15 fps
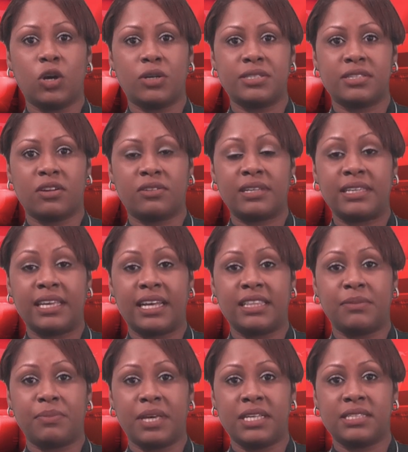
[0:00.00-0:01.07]
lost on a
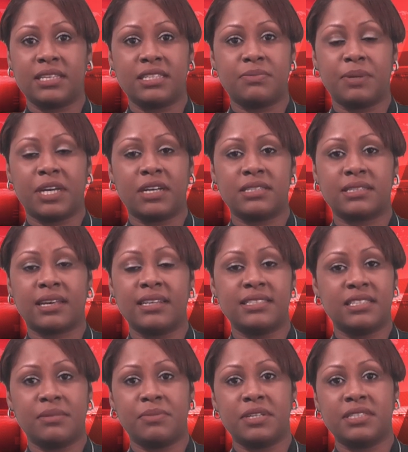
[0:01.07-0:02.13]
yearly basis because
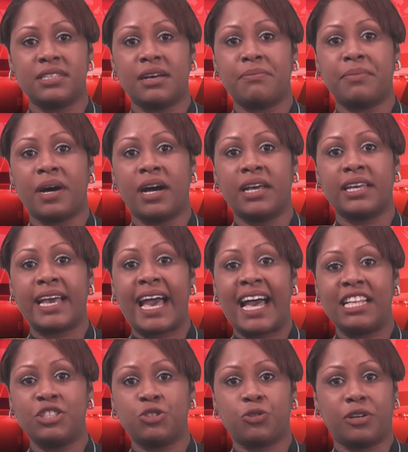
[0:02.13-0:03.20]
customers are buying
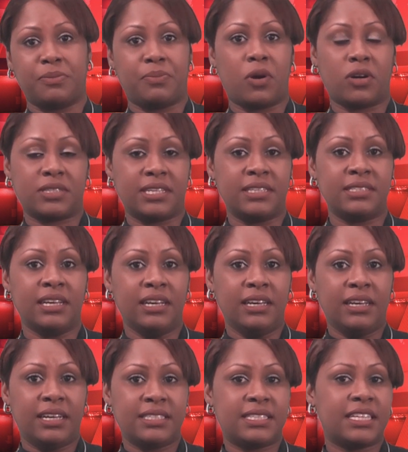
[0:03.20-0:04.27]
Android boxes
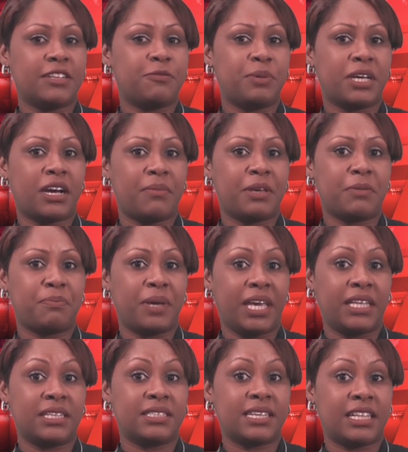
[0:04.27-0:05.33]
instead of becoming
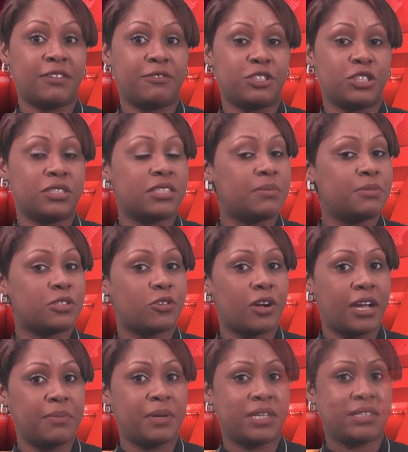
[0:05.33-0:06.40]
paid television
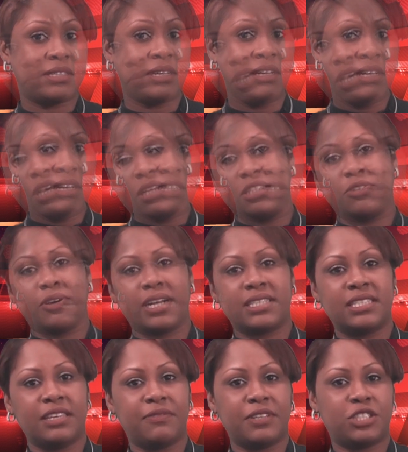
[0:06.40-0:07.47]
subscribers.
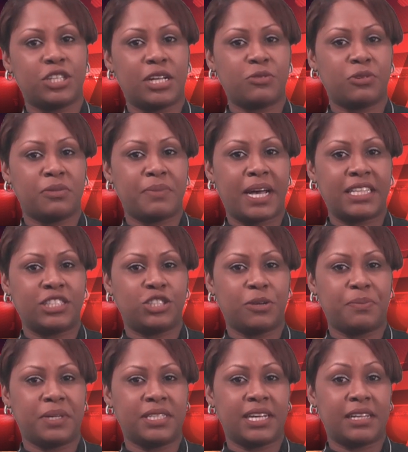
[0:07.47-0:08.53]
DirecTV General Manager
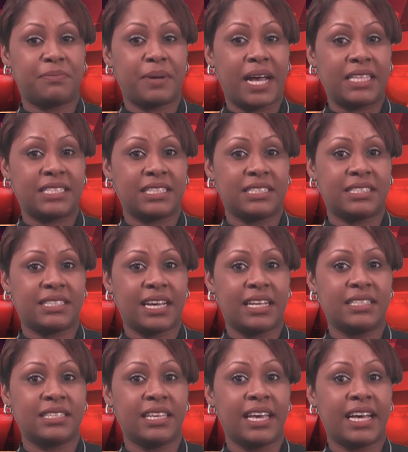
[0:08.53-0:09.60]
Bernard Panton
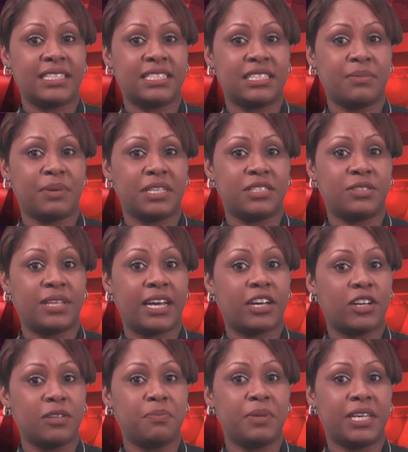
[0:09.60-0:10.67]
says he estimates there
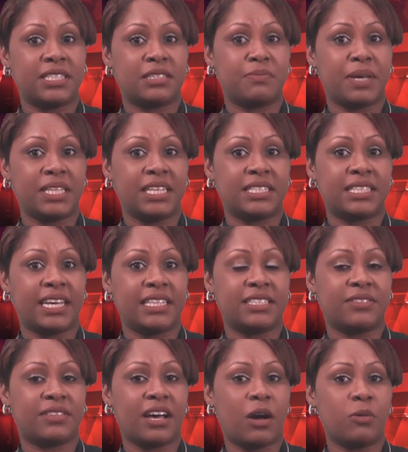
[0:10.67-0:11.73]
could be as many as
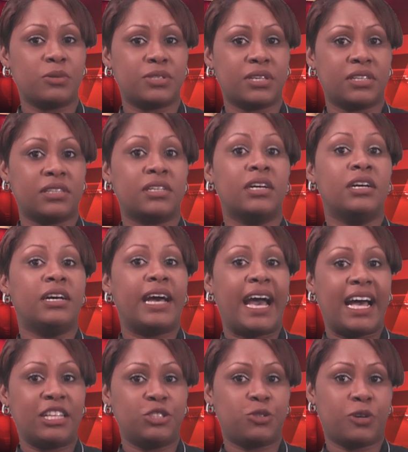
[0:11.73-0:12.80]
80,000
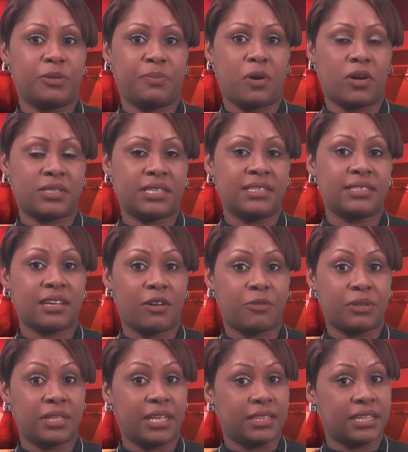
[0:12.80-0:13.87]
Android boxes
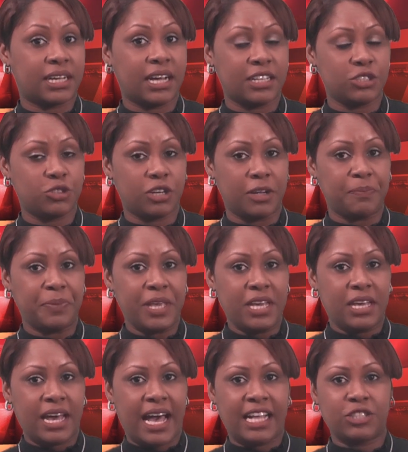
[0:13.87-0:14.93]
currently in the country.
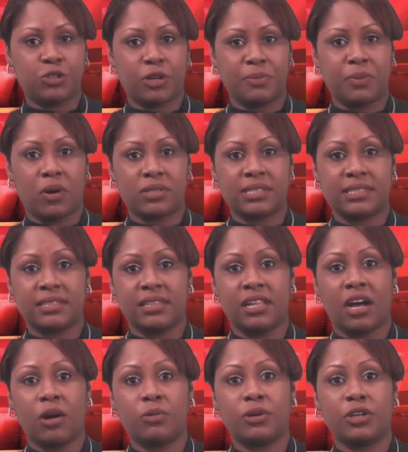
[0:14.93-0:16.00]
Android boxes
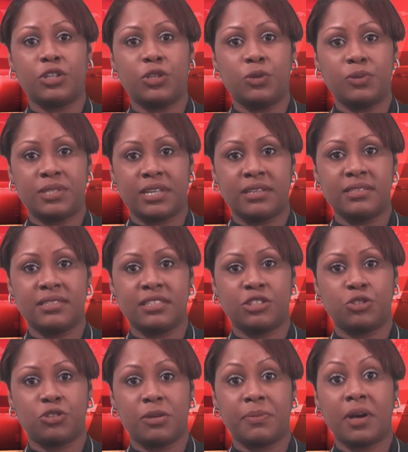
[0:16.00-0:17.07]
allow users to
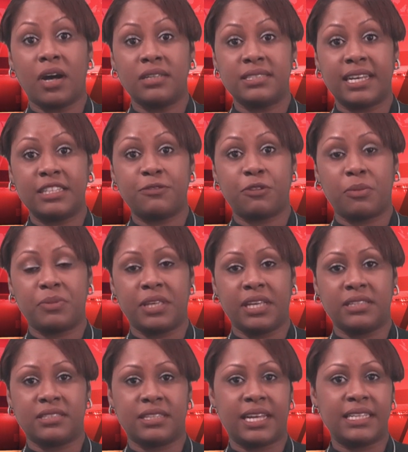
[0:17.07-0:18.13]
stream content from the
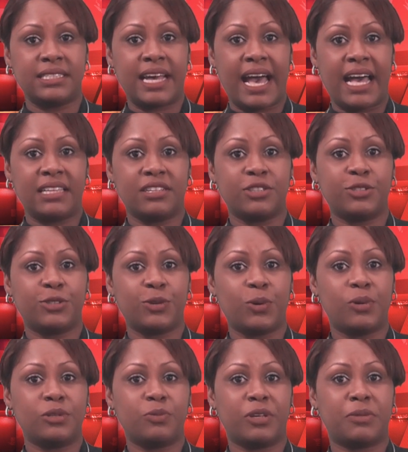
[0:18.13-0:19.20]
internet and are
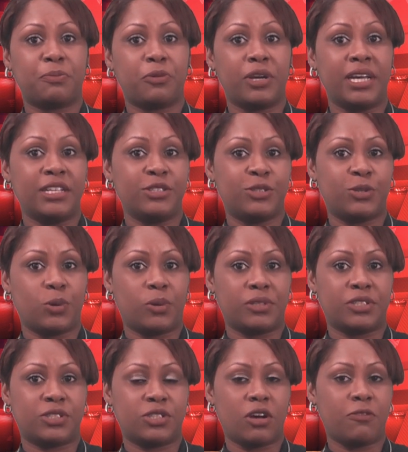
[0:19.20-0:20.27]
sold with
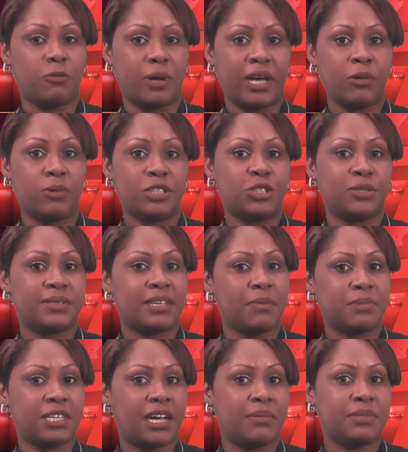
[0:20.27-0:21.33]
pre-installed software, which
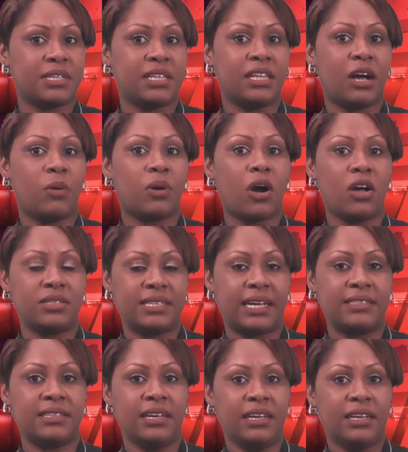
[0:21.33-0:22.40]
sometimes allow
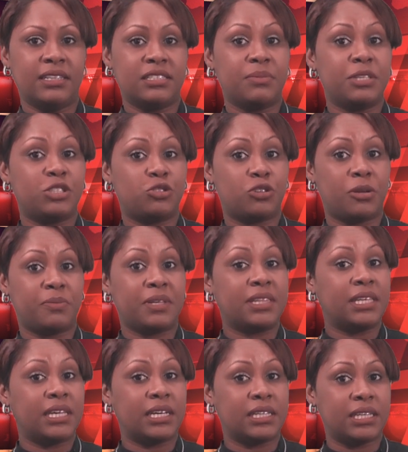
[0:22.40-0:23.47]
content to be streamed
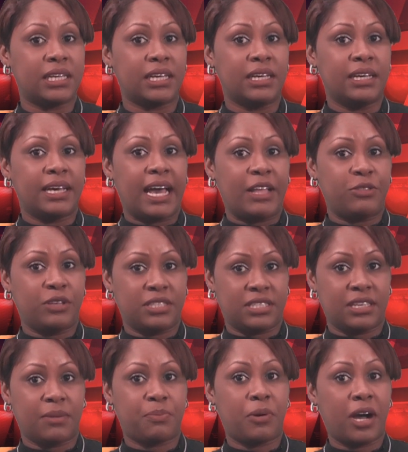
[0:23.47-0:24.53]
illegally, and
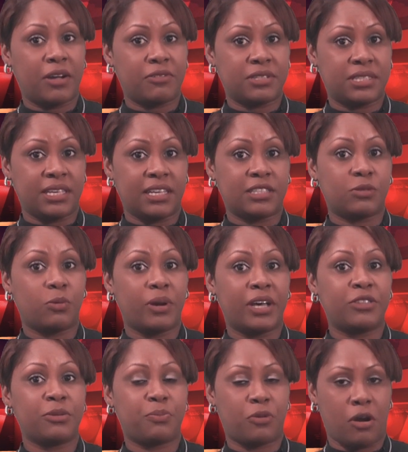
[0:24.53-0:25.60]
this piracy is
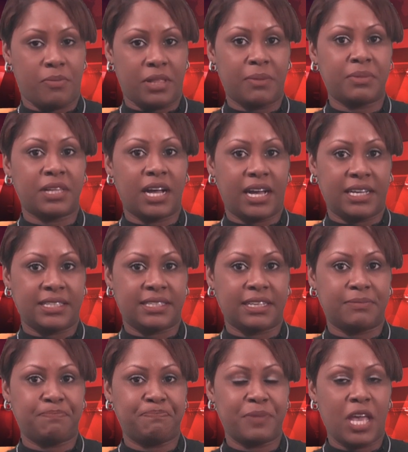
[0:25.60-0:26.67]
where the problem lies.
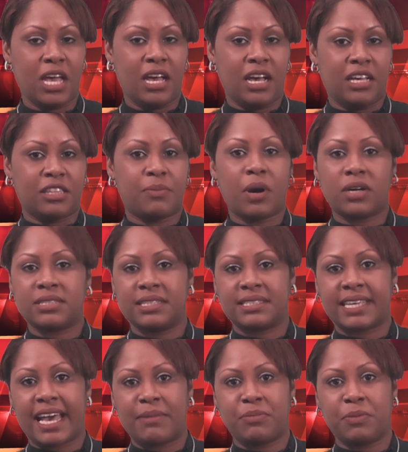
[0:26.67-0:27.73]
The boxes
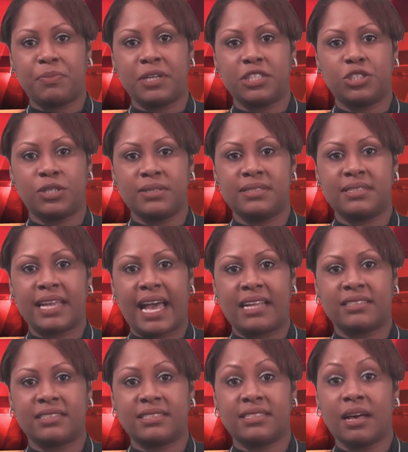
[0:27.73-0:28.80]
can be purchased
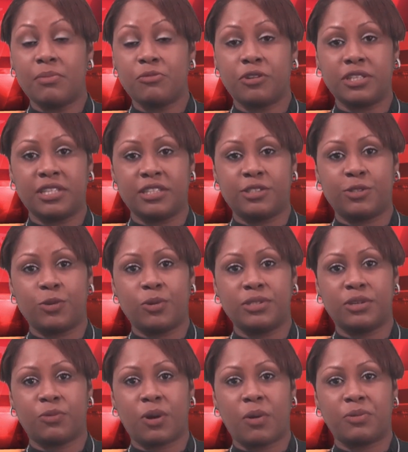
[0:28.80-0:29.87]
at some retail
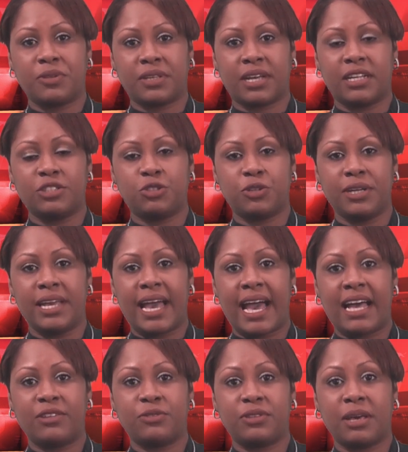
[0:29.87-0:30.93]
stores around the country,
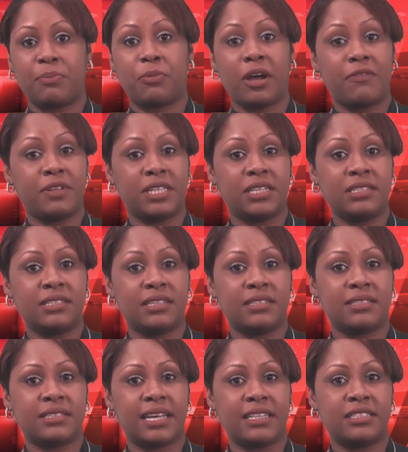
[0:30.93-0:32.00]
and their prevalence
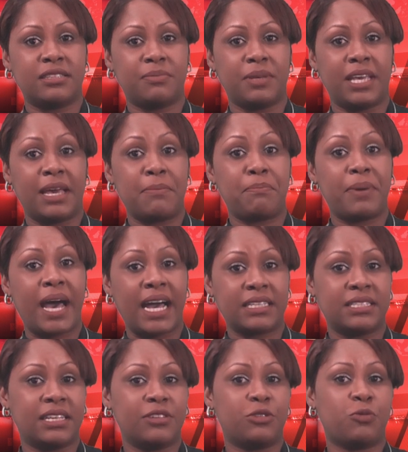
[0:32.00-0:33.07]
is said to be
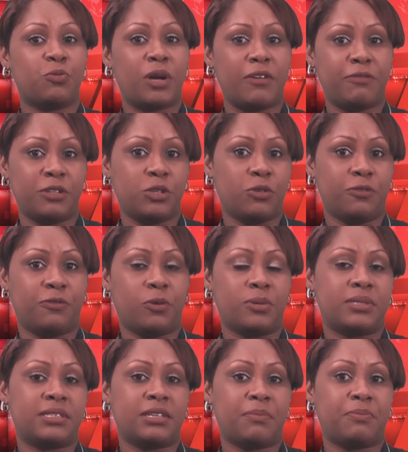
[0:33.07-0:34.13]
impacting the revenue for
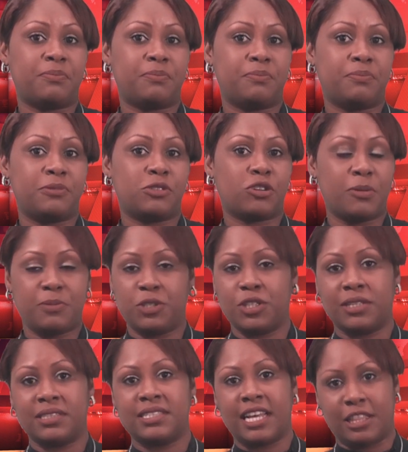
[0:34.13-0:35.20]

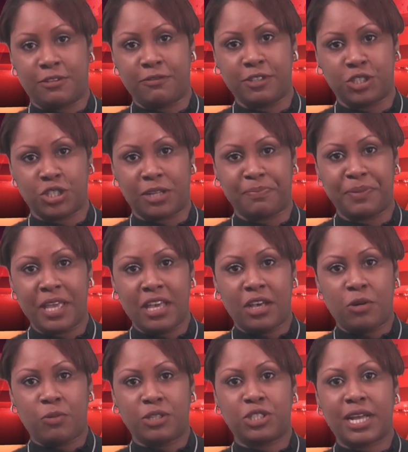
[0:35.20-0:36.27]
subscription television,
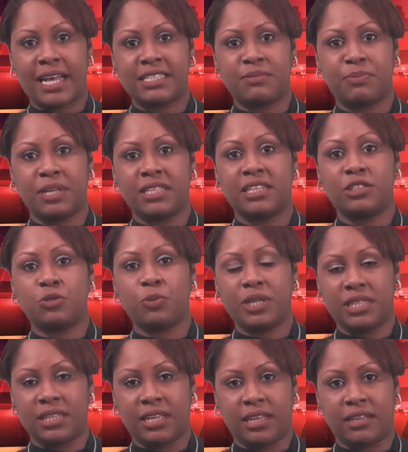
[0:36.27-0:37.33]
which has been
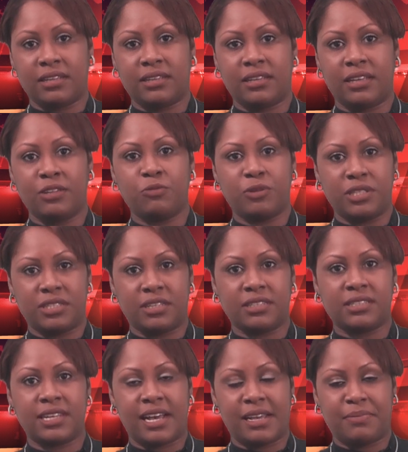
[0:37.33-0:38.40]
dwindling in
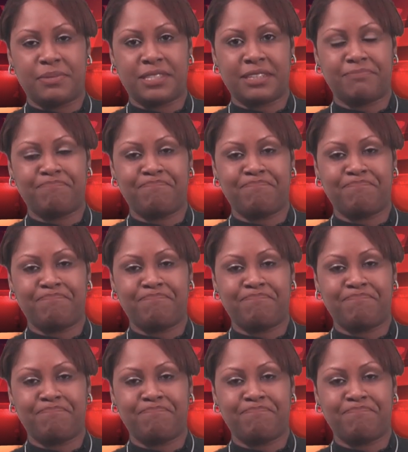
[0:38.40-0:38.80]
recent times.